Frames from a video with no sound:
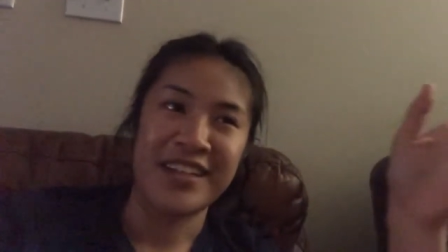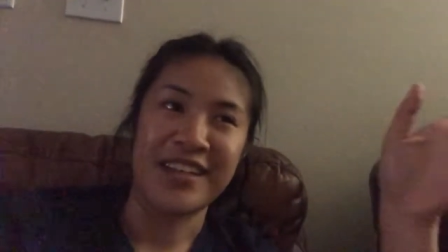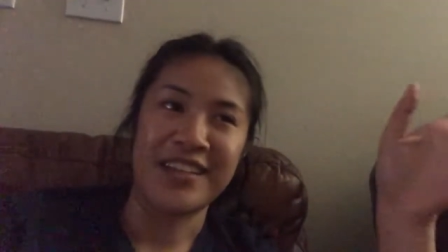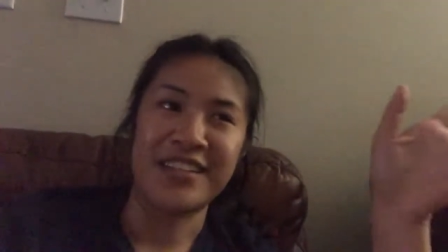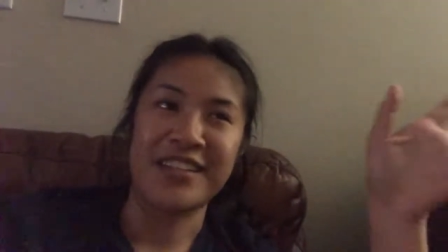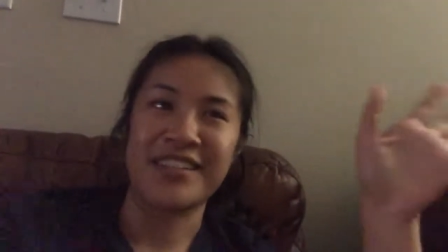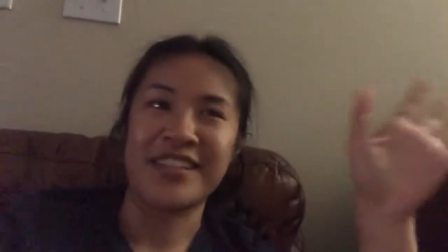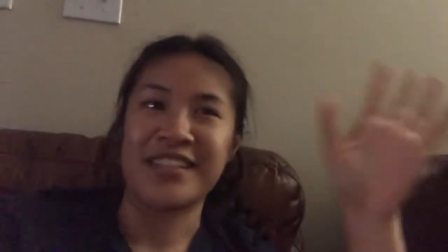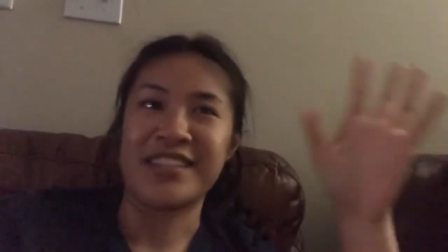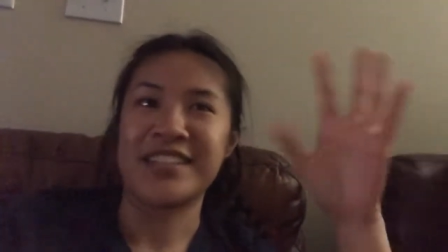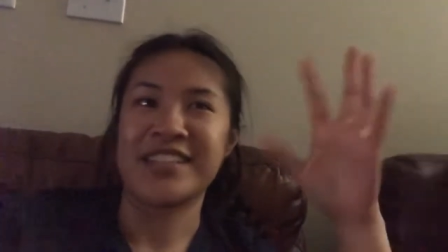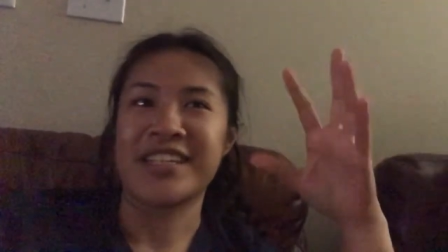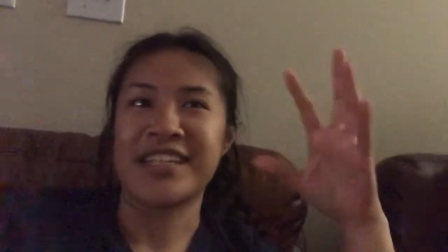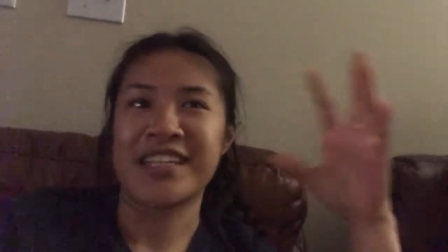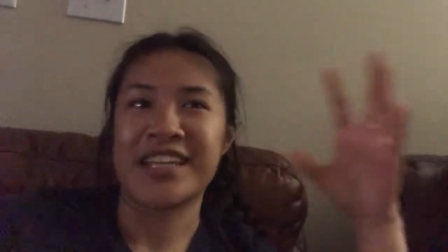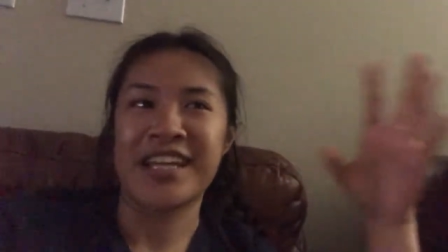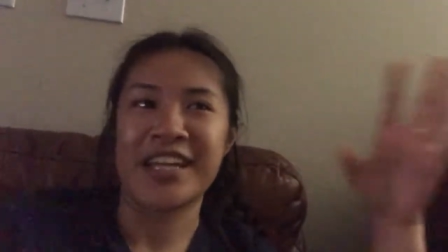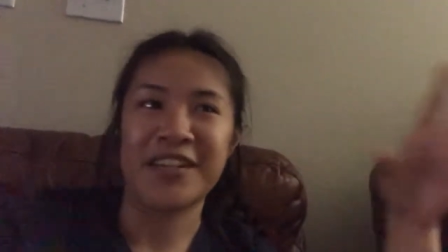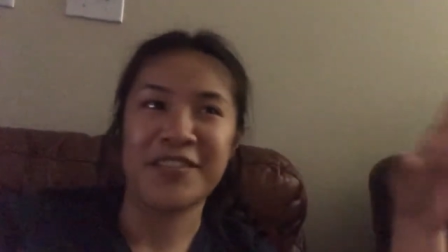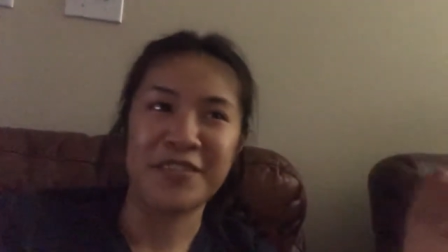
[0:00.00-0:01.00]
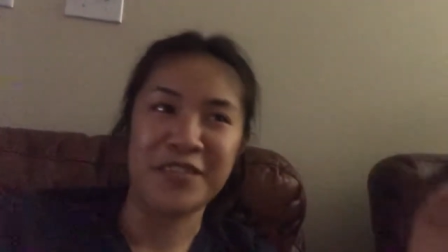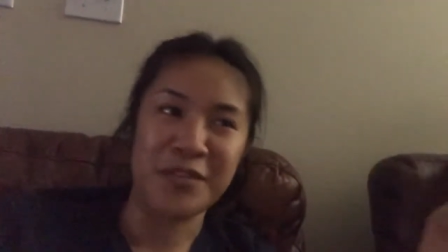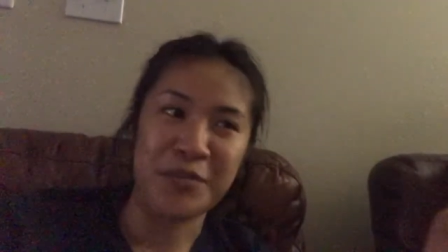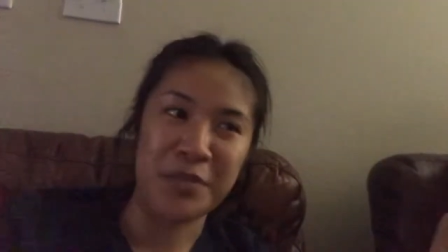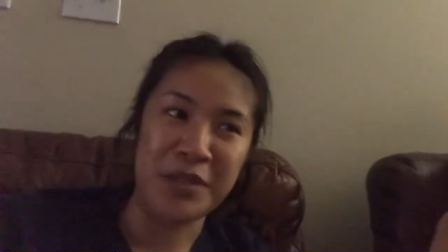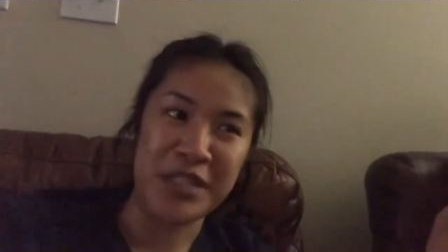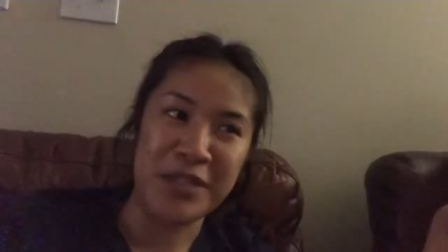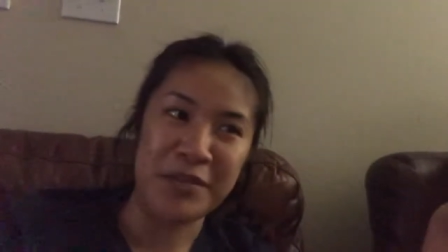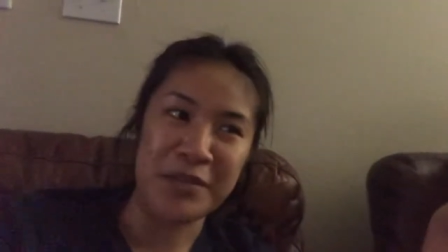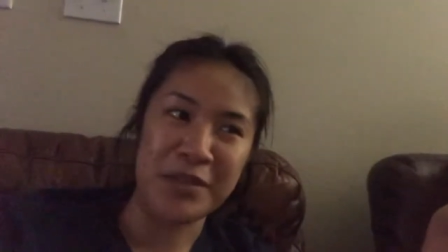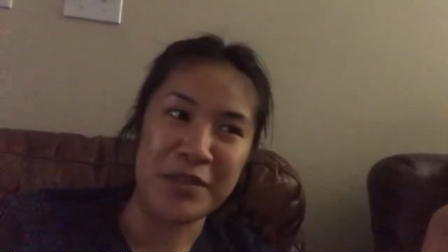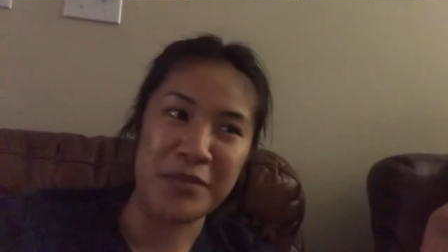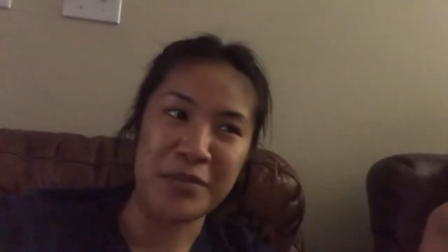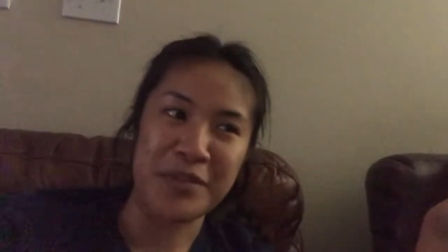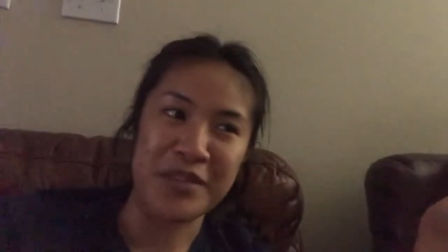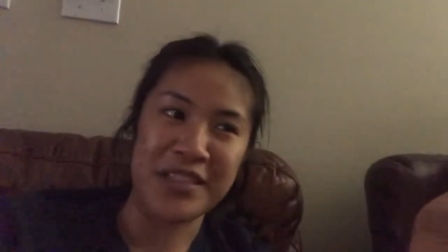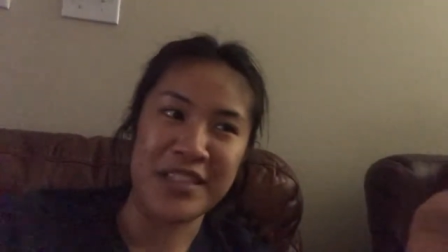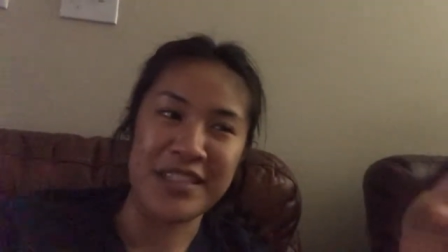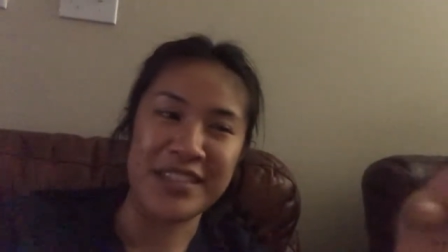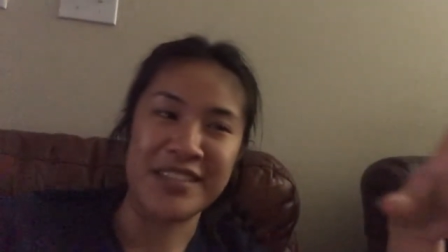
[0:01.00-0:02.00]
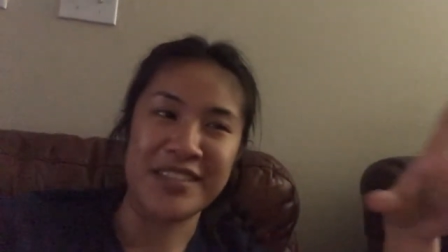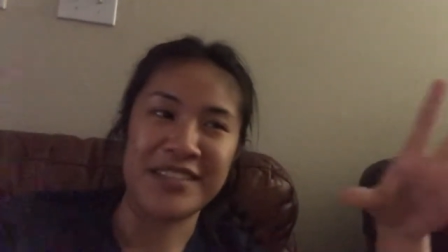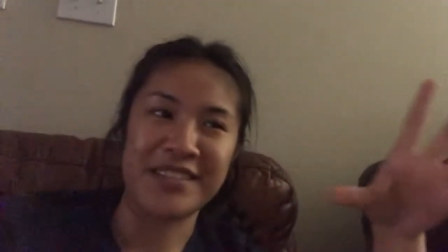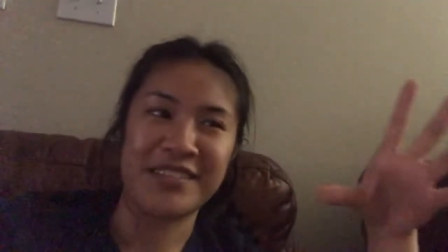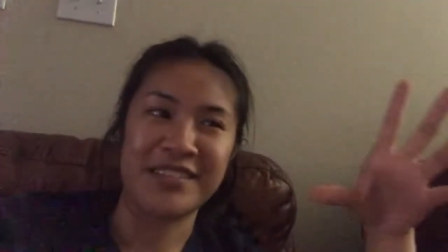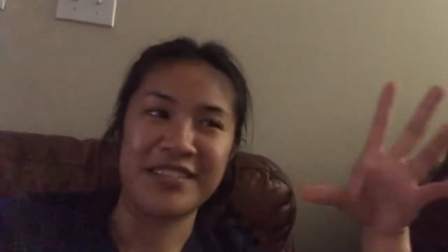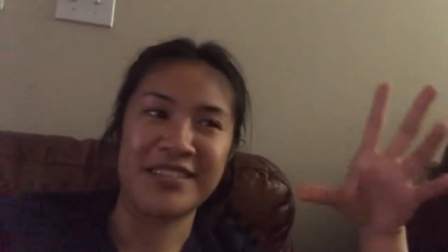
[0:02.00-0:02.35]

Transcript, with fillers: and then they take care of the baby but then